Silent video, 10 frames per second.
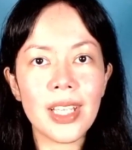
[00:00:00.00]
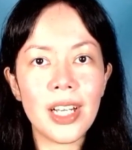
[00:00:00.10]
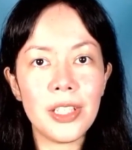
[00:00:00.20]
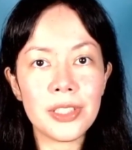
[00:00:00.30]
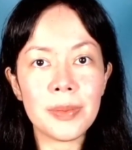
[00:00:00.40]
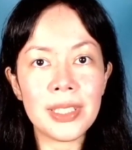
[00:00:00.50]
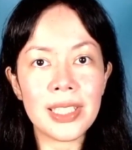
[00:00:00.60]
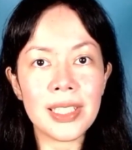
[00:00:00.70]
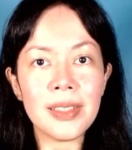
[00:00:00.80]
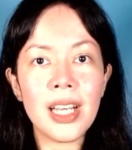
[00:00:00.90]

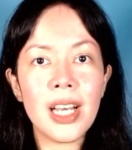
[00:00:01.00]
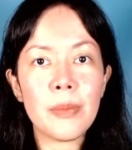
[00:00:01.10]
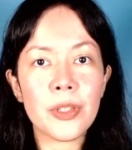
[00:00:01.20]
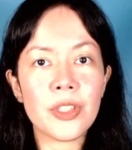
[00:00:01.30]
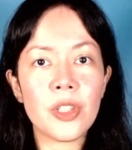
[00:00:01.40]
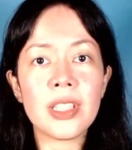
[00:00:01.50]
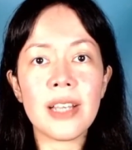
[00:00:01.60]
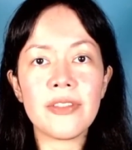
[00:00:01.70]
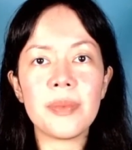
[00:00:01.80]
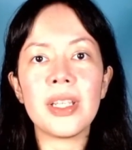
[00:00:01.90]
Ultimately, Personas have
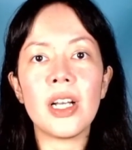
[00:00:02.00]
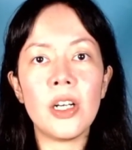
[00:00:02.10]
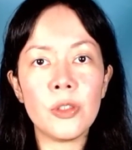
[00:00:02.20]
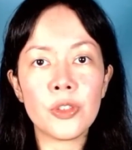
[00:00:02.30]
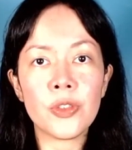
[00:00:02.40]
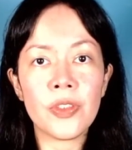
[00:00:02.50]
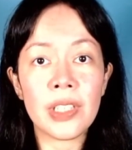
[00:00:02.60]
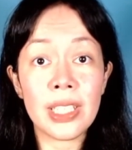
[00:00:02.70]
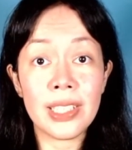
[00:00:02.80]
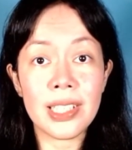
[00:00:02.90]
to be ultra
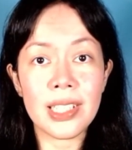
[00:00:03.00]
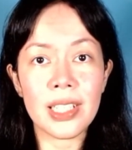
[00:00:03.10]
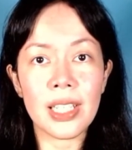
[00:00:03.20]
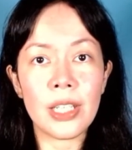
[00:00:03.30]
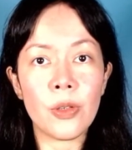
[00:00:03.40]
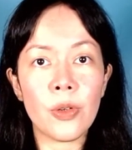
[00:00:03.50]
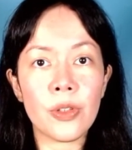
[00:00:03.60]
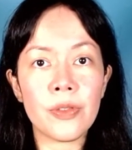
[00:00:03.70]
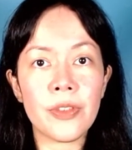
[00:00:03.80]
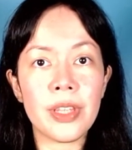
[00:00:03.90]
realistic in order
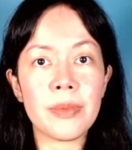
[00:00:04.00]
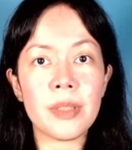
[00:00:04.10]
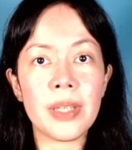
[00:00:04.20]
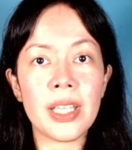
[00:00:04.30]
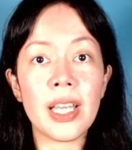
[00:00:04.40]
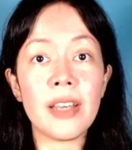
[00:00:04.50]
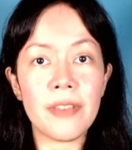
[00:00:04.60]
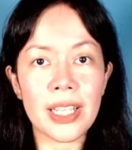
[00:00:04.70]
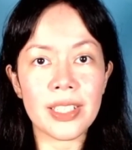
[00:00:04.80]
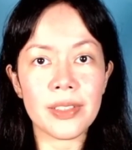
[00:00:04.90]
for them to be
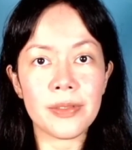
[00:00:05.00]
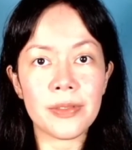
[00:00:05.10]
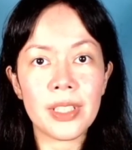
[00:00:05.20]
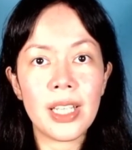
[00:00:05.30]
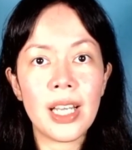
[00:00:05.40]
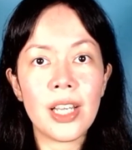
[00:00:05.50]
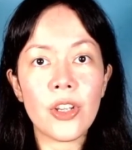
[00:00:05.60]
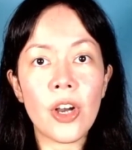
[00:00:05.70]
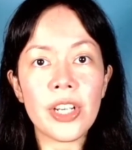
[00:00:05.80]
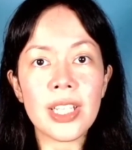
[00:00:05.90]
effective. Your
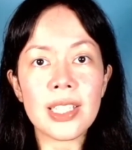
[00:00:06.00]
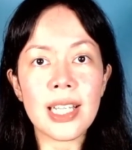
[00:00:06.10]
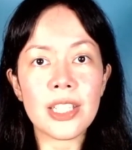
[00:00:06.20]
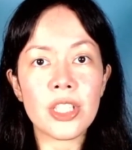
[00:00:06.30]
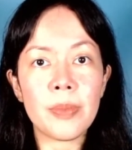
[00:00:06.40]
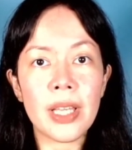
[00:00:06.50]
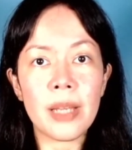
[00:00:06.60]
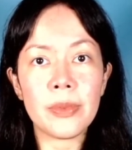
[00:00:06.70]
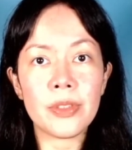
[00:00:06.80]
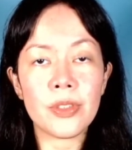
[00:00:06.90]
audience has to be
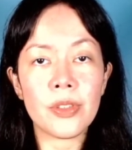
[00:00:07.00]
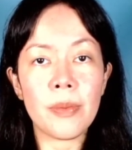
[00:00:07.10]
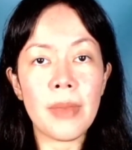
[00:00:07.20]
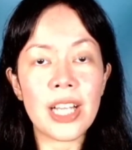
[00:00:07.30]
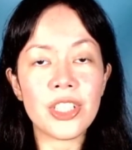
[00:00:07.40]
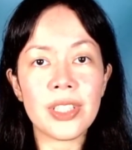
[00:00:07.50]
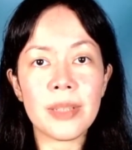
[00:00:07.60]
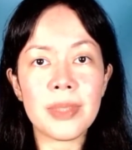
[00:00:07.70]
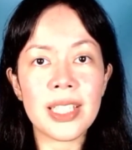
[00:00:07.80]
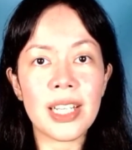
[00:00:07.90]
able to imagine them
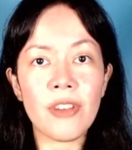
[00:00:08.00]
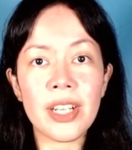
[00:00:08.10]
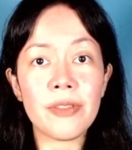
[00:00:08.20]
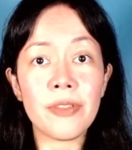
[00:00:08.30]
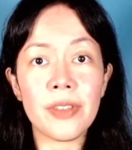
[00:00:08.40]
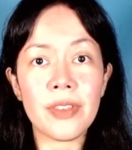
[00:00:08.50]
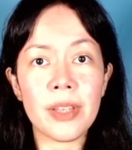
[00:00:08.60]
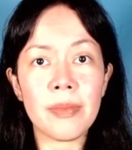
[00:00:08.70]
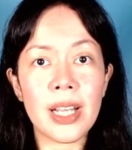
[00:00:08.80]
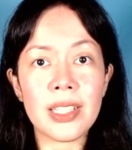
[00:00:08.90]
sitting right in front of
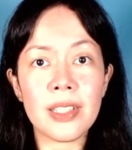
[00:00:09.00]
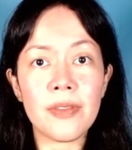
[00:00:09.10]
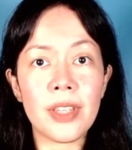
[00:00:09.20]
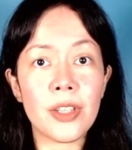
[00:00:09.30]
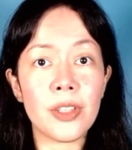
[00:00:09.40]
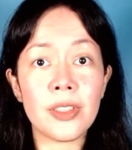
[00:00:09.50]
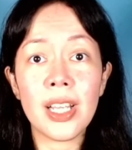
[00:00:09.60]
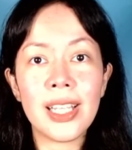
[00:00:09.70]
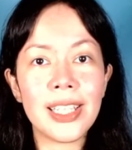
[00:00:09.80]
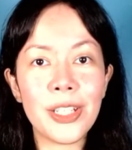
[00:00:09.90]
them as if they could
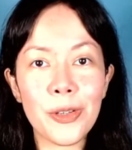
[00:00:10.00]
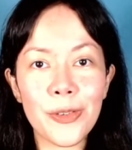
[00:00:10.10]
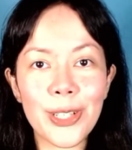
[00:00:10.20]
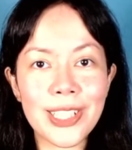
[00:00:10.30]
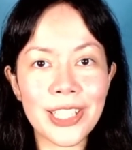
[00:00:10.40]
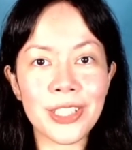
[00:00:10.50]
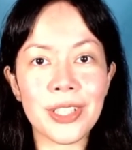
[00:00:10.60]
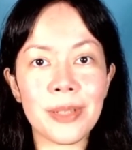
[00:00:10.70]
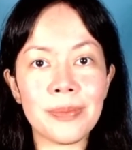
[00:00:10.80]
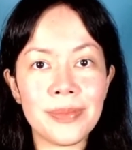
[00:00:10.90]
lean over and touch
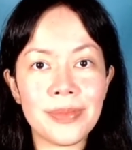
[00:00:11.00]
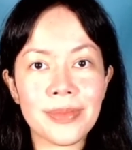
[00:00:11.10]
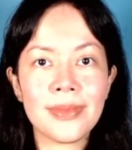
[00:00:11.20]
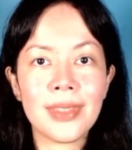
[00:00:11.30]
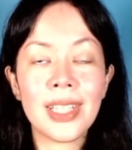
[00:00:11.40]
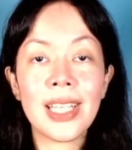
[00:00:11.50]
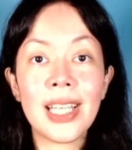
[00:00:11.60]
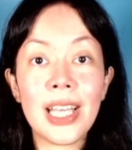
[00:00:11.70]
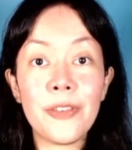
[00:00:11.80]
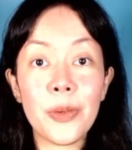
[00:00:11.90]
them.
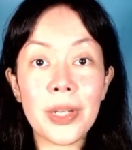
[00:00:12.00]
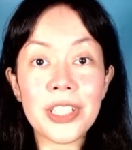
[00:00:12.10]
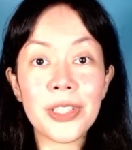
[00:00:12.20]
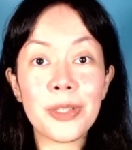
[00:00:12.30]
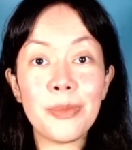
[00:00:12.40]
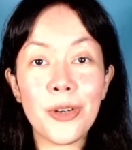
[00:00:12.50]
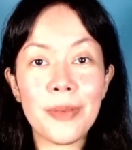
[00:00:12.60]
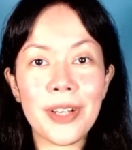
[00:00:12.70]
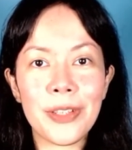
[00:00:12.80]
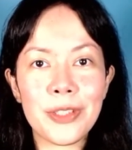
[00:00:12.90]
If you want to learn more
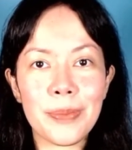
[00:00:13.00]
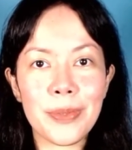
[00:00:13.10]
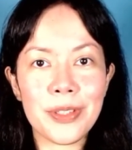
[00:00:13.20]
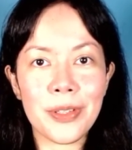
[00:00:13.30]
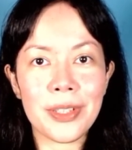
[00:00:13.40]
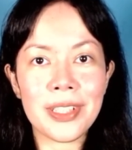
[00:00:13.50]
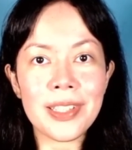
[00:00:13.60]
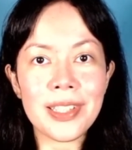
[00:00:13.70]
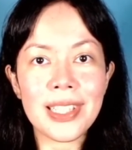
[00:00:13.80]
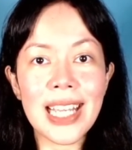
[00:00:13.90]
about user personas,
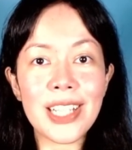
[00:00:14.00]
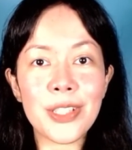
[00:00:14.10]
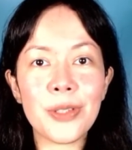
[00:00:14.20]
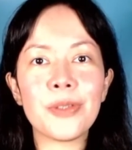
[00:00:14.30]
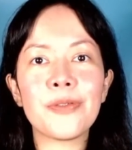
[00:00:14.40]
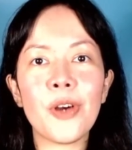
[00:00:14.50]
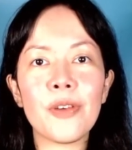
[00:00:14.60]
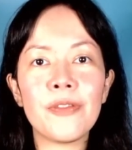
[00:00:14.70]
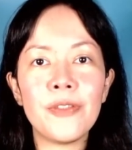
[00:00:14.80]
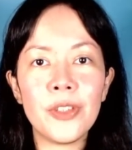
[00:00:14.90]
stay tuned for our
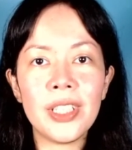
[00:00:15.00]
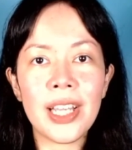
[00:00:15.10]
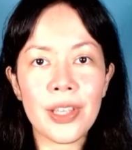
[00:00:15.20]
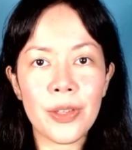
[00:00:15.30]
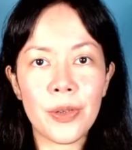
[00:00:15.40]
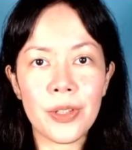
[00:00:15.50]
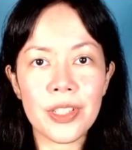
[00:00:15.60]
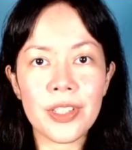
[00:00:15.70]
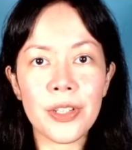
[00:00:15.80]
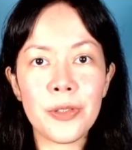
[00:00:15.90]
full length
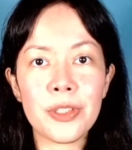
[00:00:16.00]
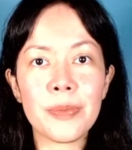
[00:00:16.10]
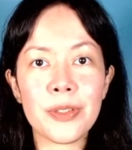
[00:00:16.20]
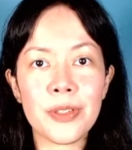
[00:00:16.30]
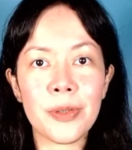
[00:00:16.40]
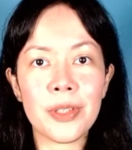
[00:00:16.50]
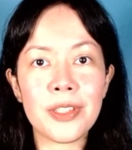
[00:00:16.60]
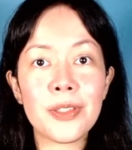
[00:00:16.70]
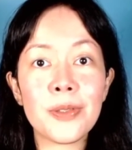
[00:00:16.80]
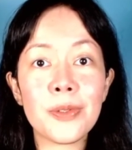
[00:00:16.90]
course on user personas
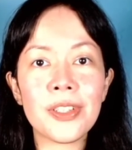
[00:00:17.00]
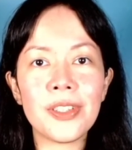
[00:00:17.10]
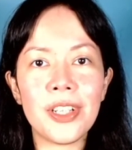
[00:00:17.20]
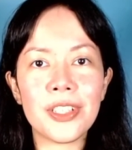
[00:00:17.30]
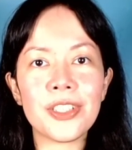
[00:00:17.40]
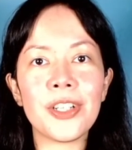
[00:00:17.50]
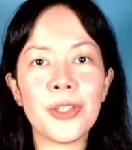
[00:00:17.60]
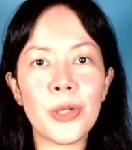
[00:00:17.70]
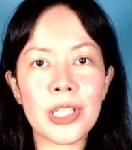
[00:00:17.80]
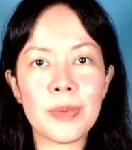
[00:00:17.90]
soon to launch on
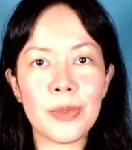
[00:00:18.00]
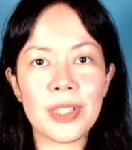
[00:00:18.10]
UX Boost